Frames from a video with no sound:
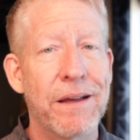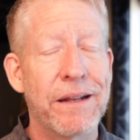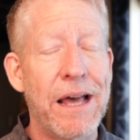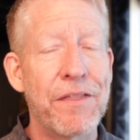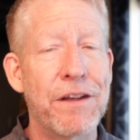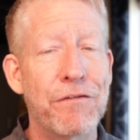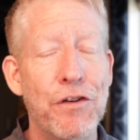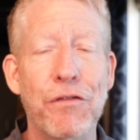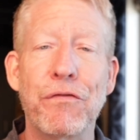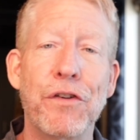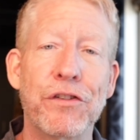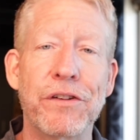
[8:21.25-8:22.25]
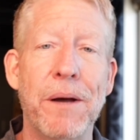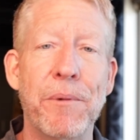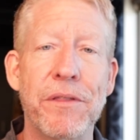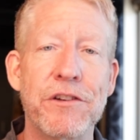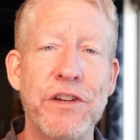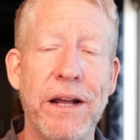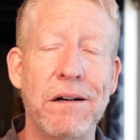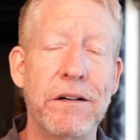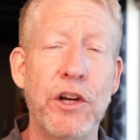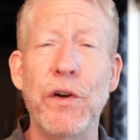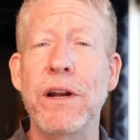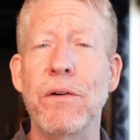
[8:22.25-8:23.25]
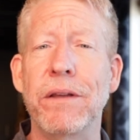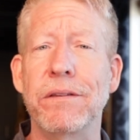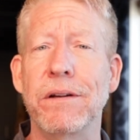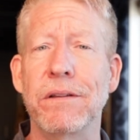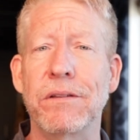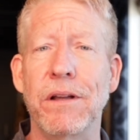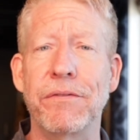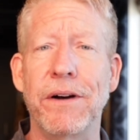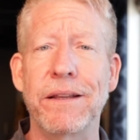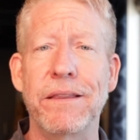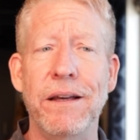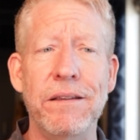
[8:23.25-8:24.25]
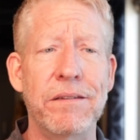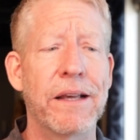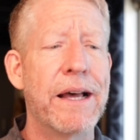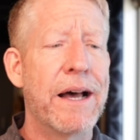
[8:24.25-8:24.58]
Now then, if you're first time on the channel, you're interested in stuff like this,